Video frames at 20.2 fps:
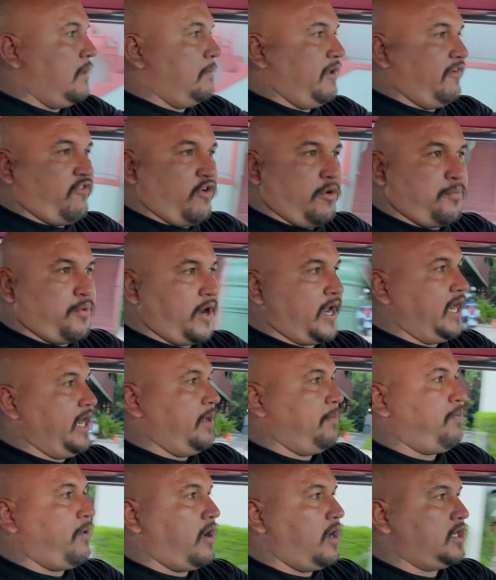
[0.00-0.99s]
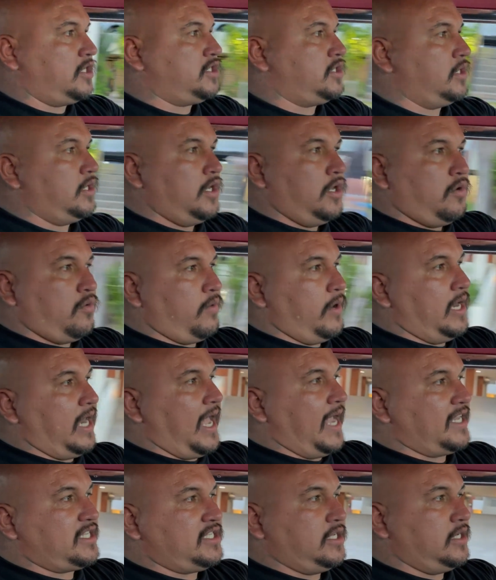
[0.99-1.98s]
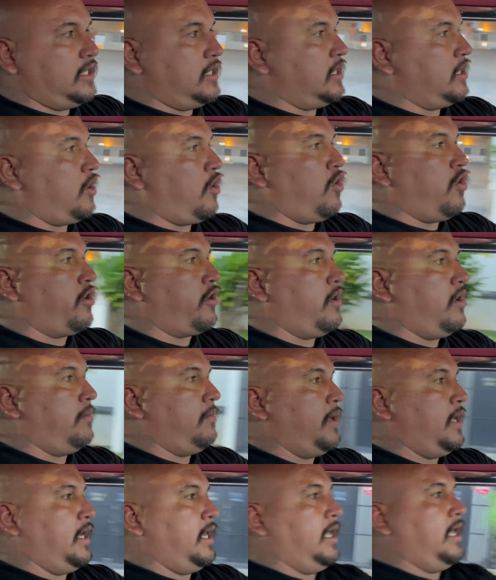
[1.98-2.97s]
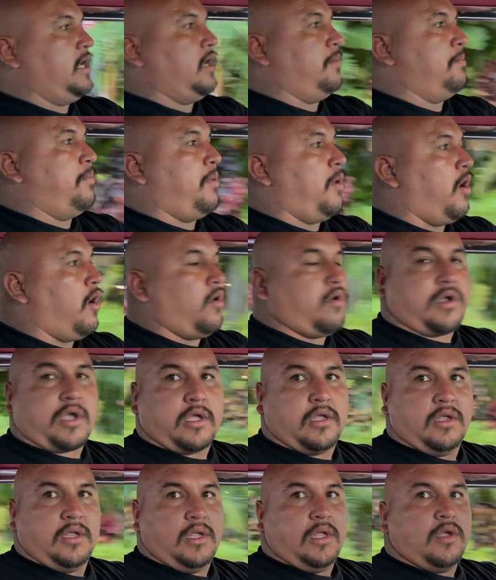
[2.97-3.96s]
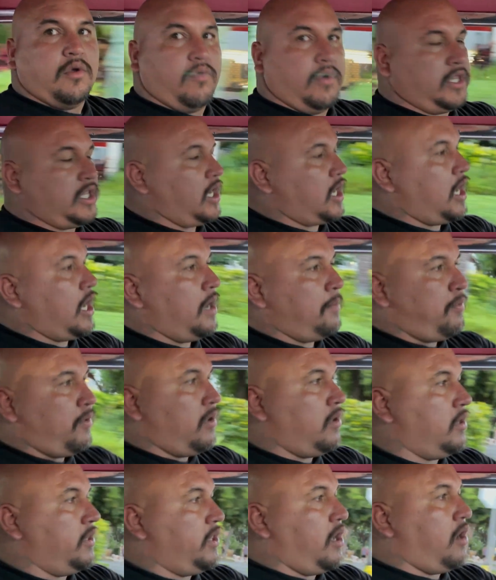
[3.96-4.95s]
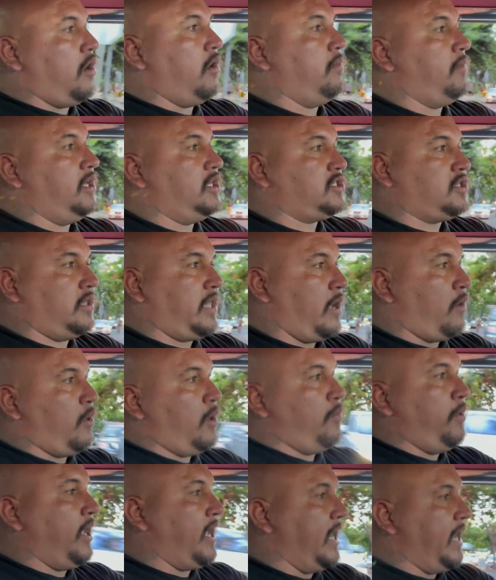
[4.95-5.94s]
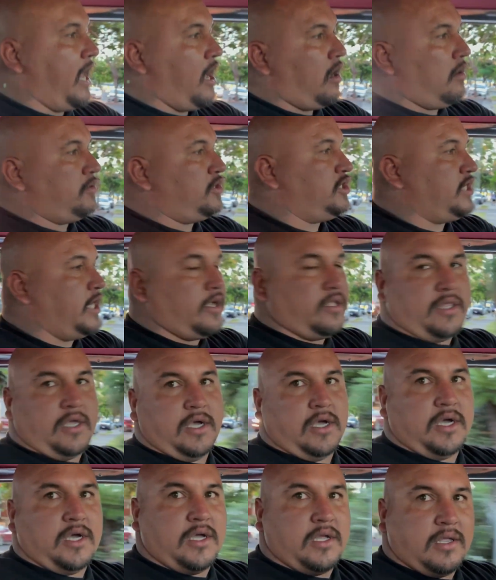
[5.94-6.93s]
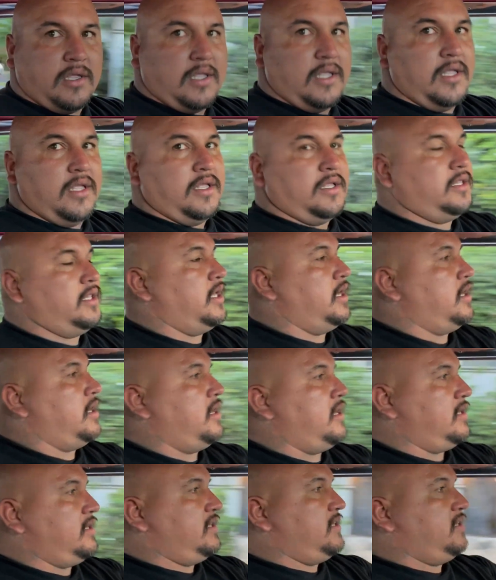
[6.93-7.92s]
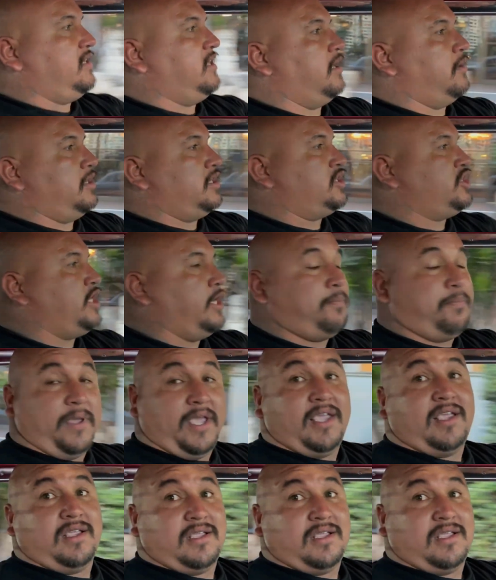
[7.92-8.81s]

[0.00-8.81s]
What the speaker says: If we're bringing in parts, we like to order them in a bulk with a couple of the homies, so that way we can help share the shipping.